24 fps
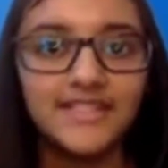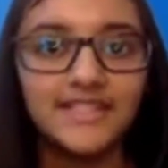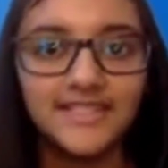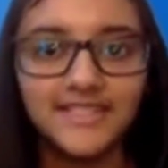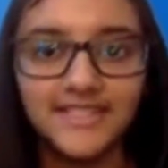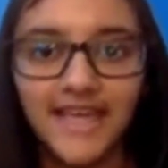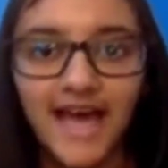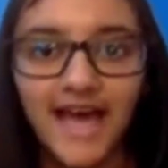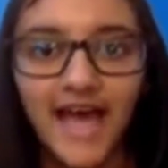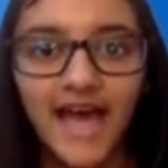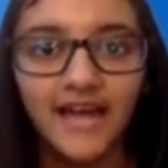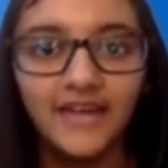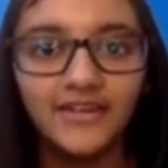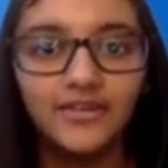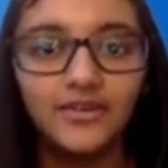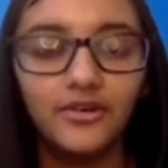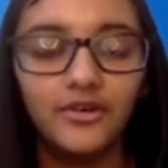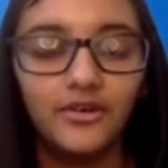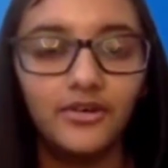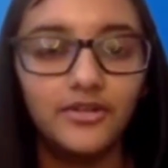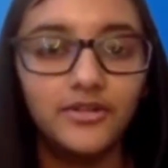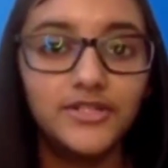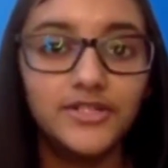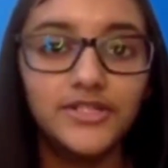sad,
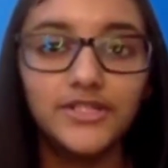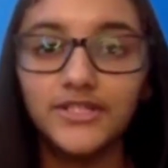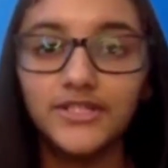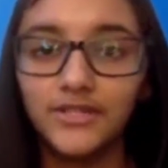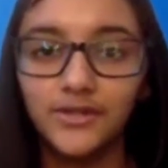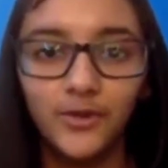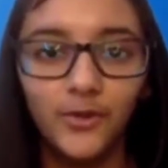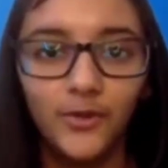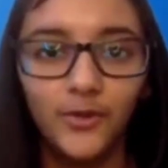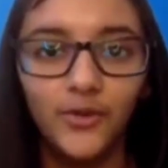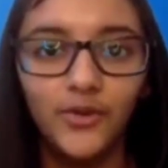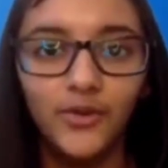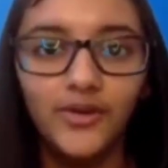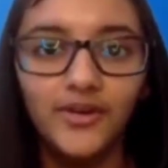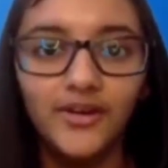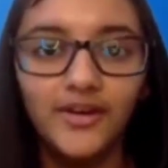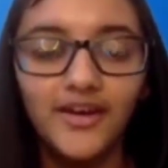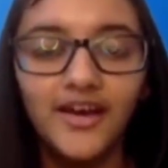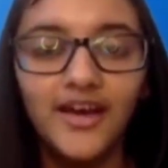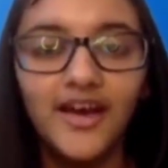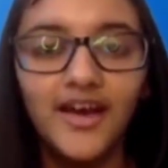or just low,